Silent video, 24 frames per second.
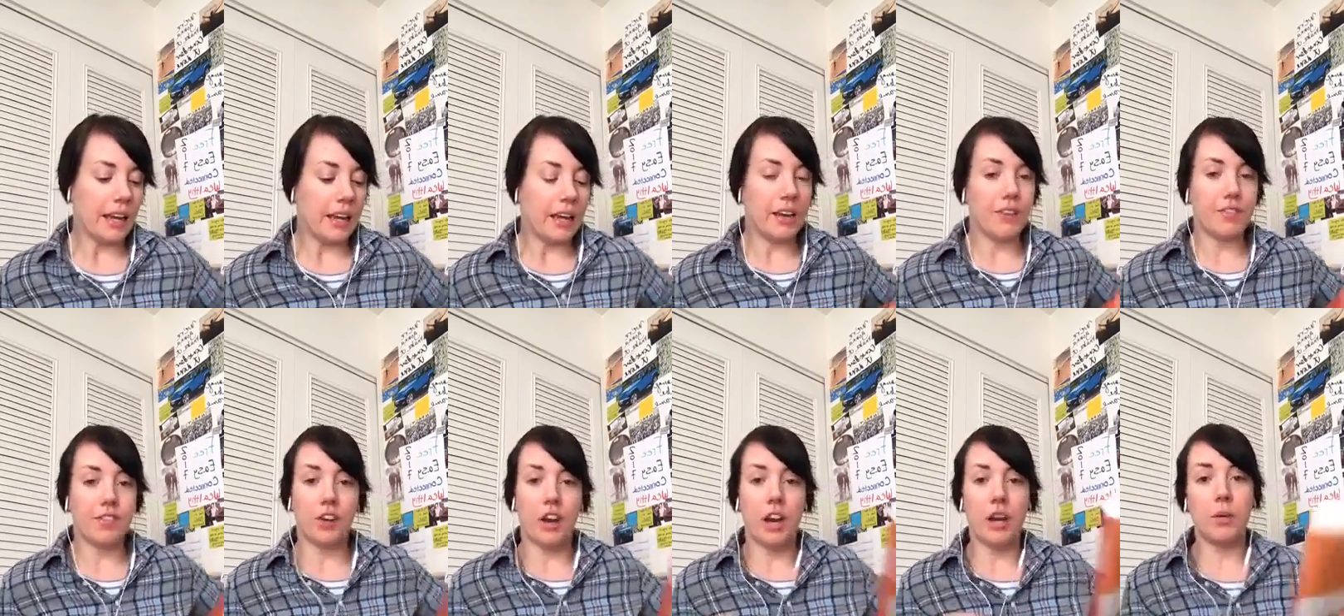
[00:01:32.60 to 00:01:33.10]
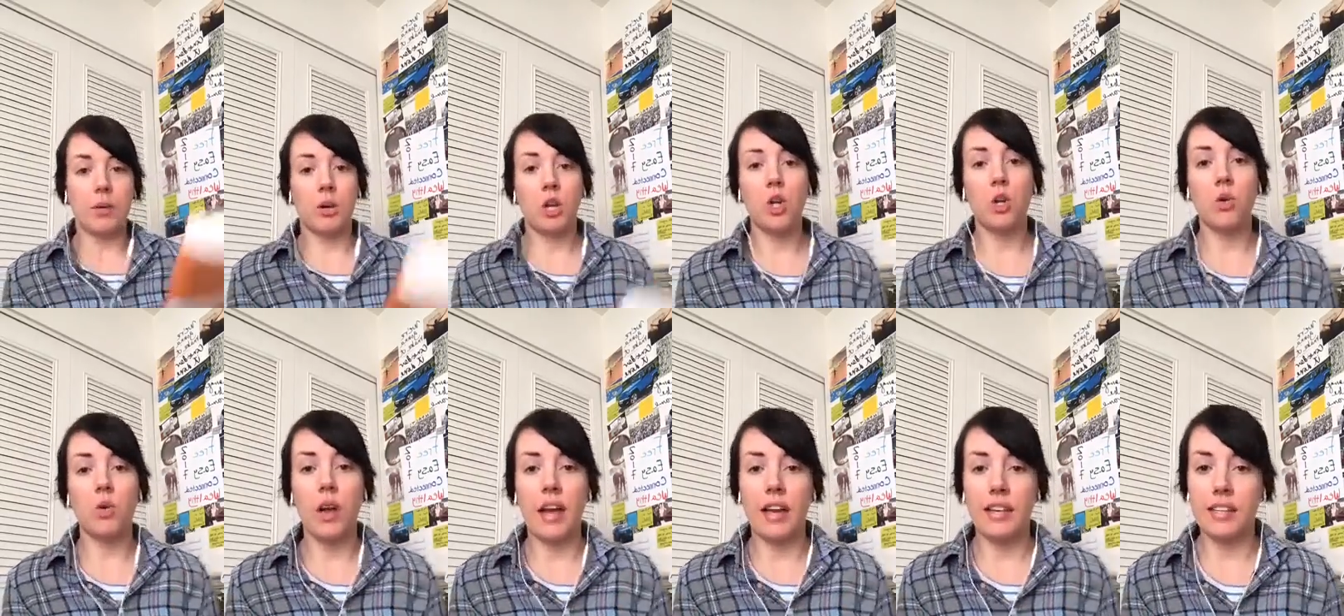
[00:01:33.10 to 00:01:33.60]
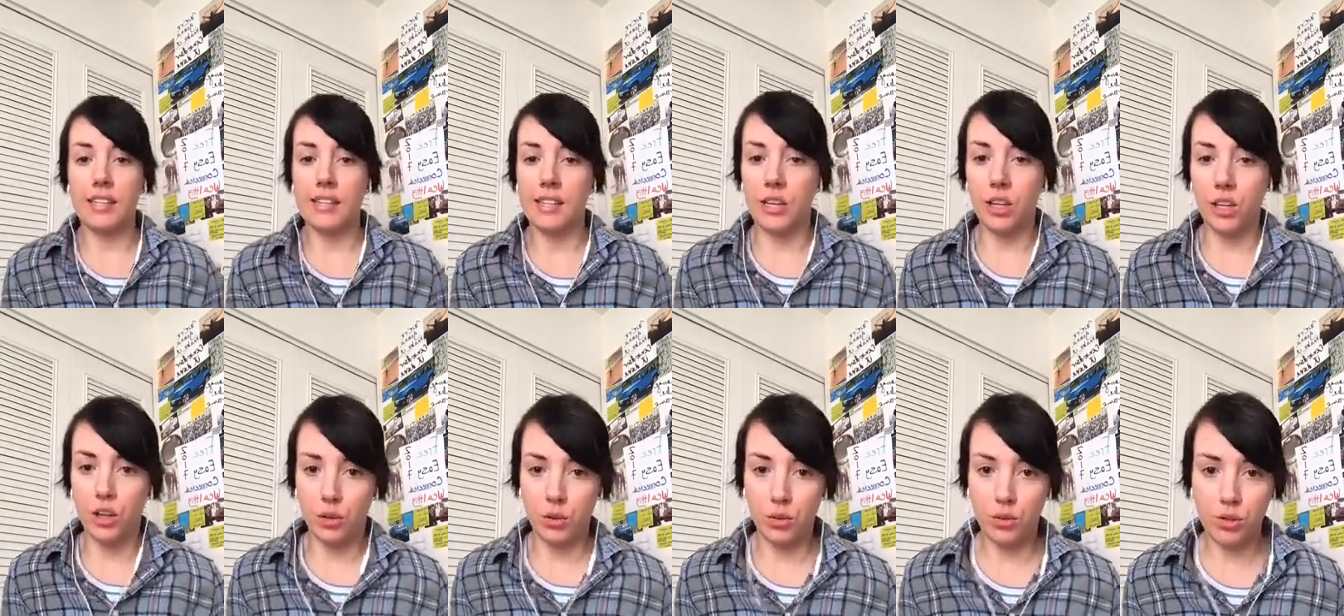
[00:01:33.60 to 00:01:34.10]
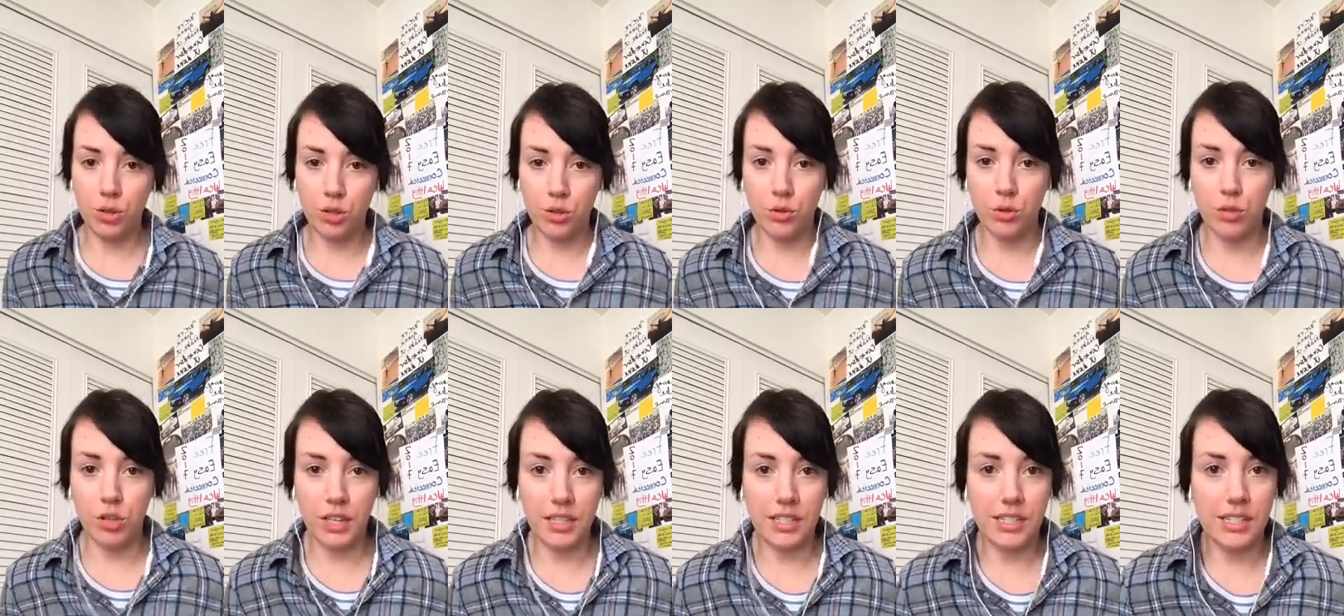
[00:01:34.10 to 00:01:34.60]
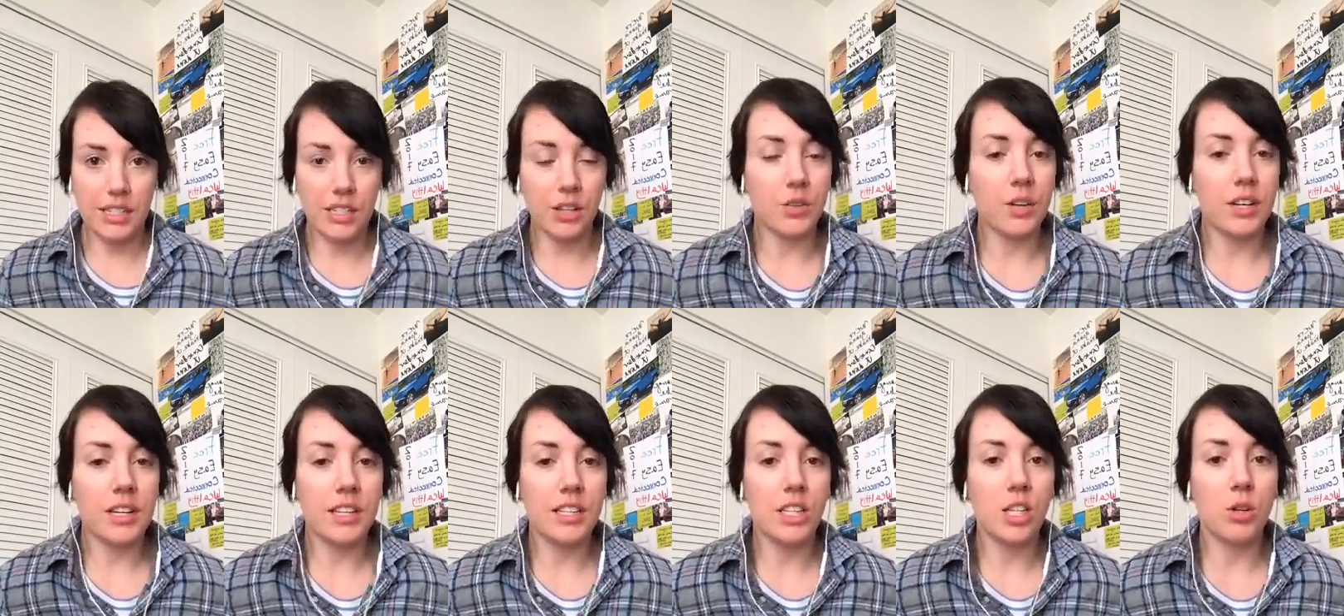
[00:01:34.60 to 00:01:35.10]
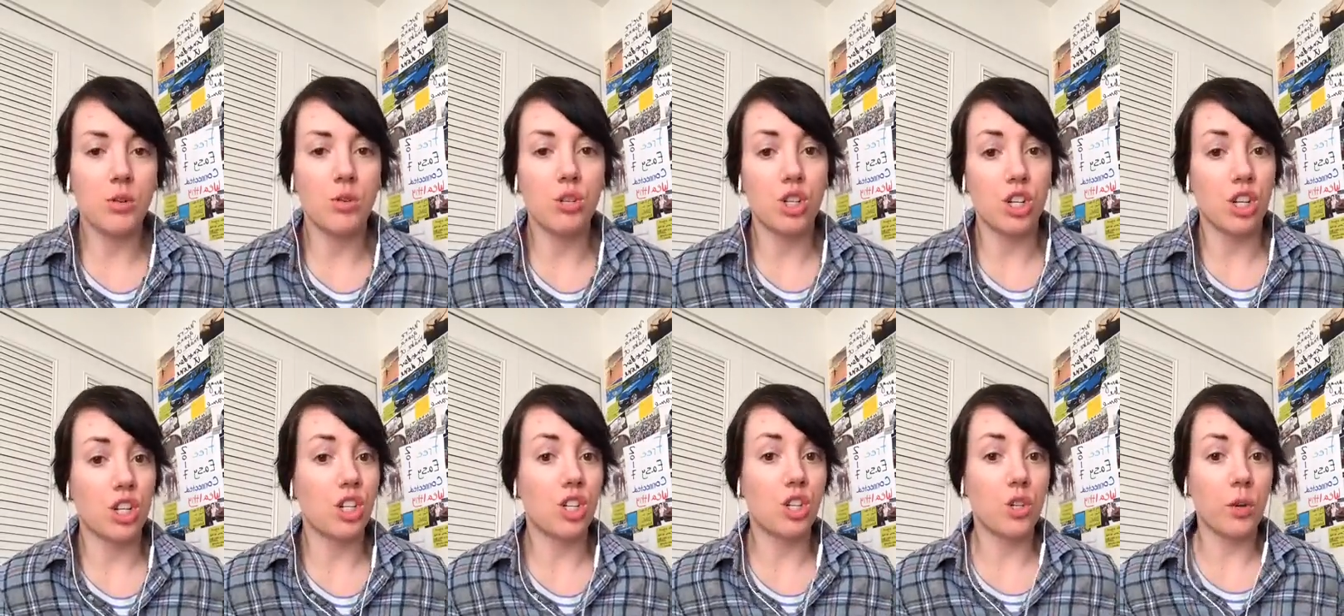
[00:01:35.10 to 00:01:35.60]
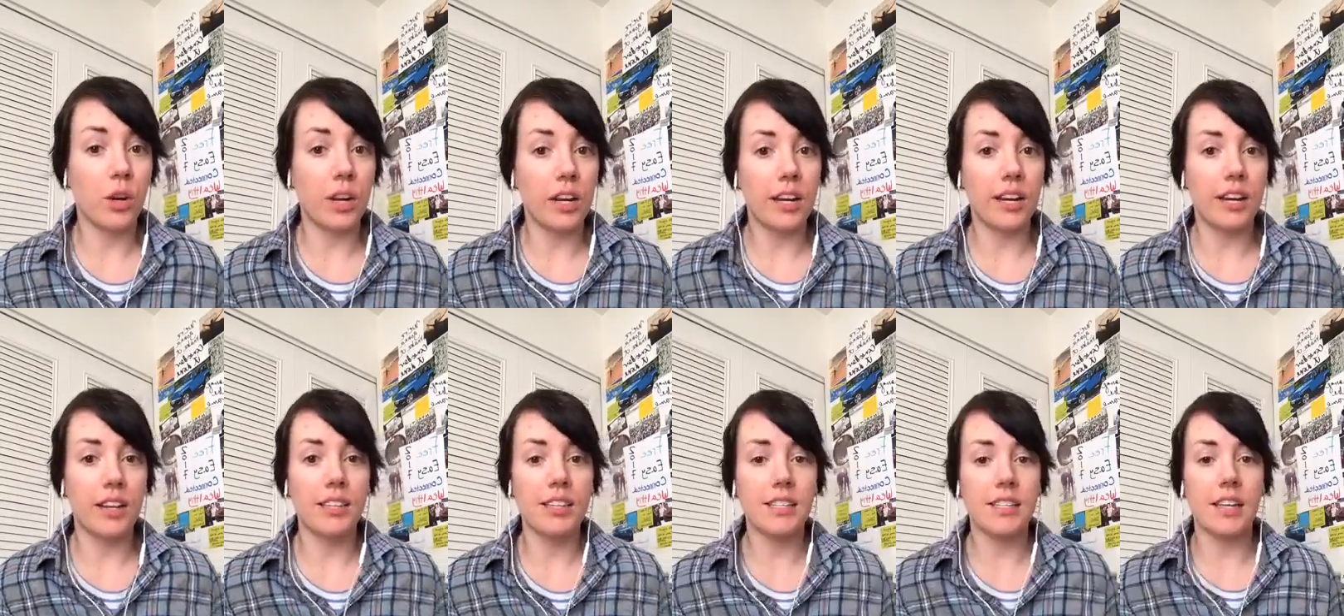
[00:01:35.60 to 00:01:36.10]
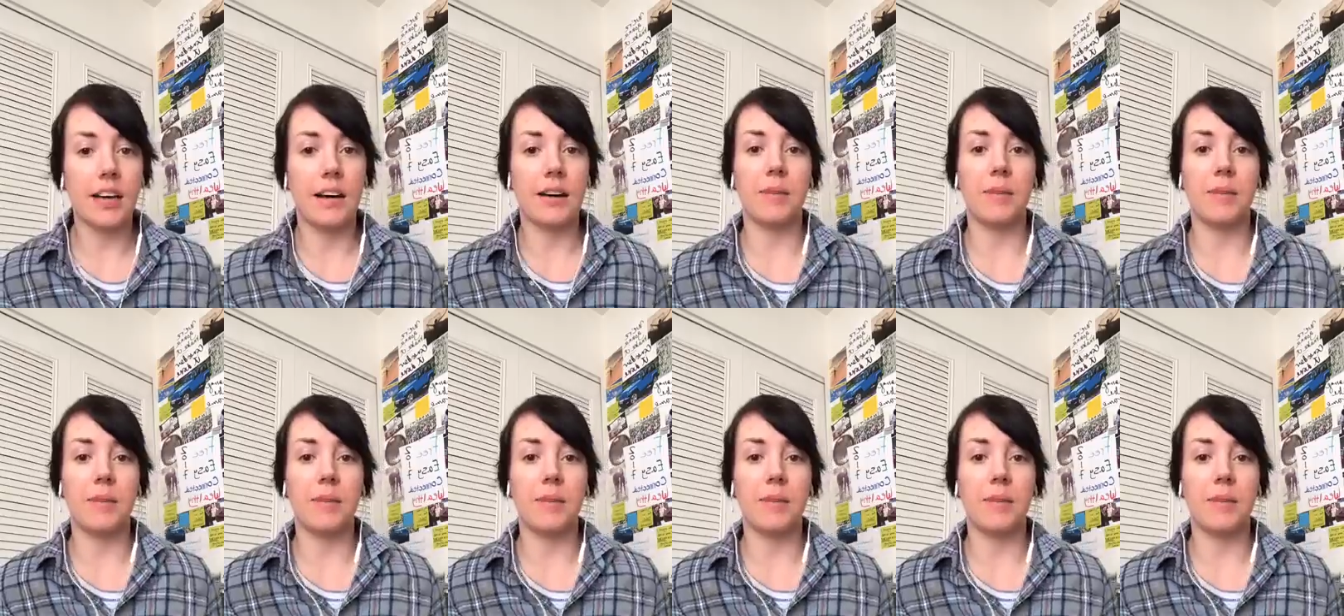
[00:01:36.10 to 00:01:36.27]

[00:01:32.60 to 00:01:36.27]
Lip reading: For anyone who is new to this series, who's just joining us,